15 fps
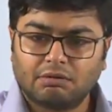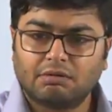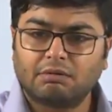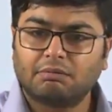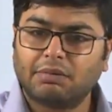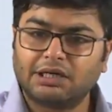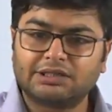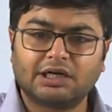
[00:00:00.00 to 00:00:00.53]

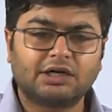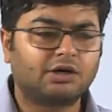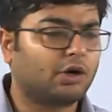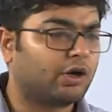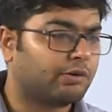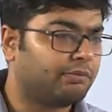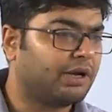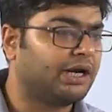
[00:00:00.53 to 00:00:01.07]
budget or
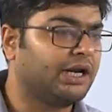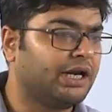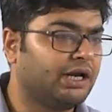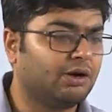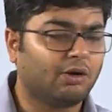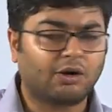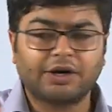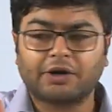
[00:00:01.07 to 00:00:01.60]
money
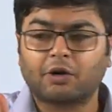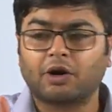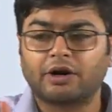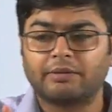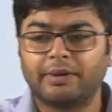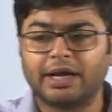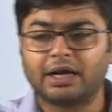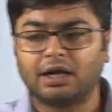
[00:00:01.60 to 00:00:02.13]
or
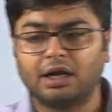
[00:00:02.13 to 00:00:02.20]
economic